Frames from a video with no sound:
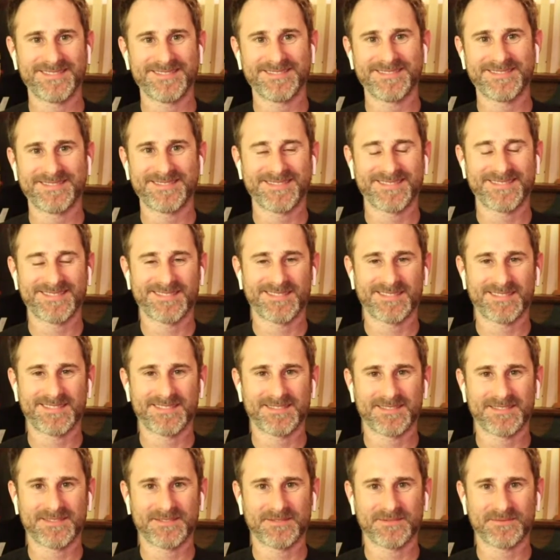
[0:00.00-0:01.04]

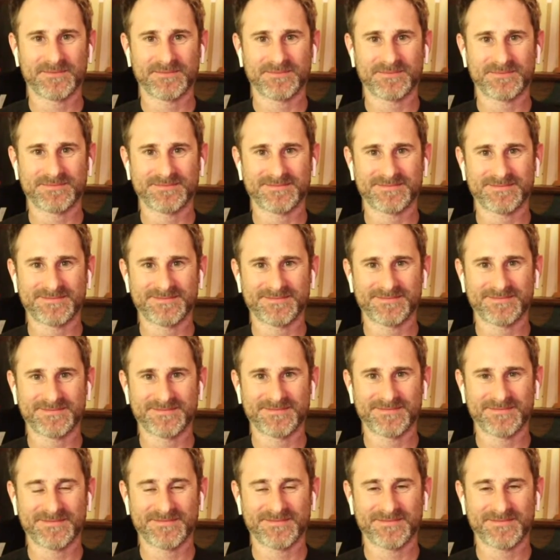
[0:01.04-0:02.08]

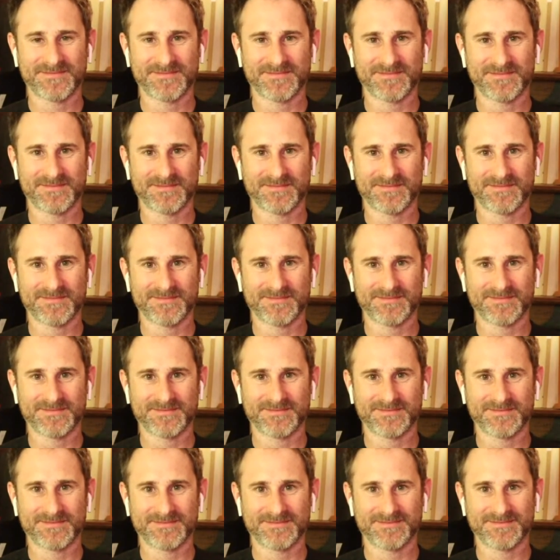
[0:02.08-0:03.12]

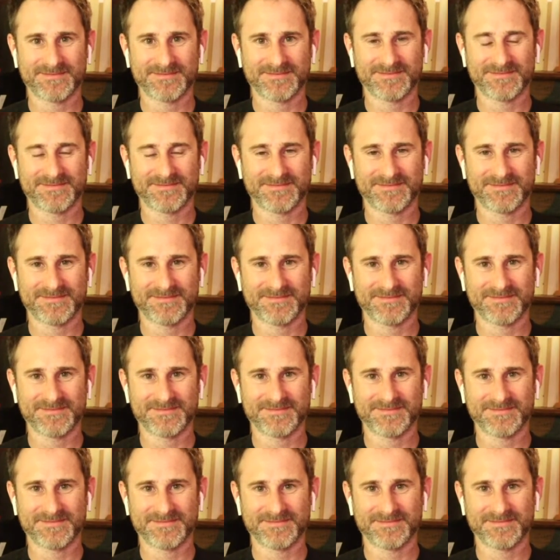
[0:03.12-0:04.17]

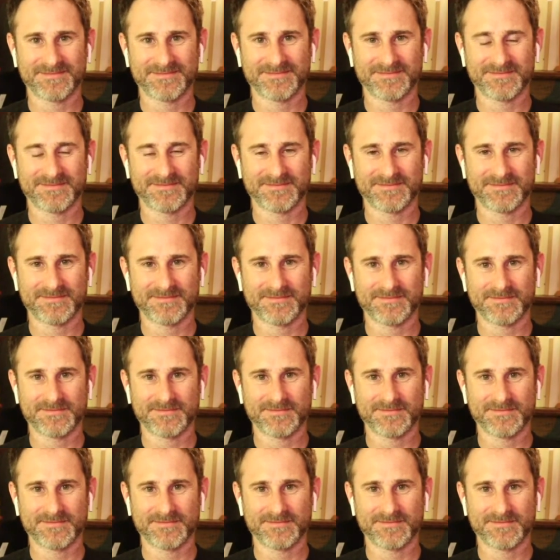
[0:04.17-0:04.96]
[no speech]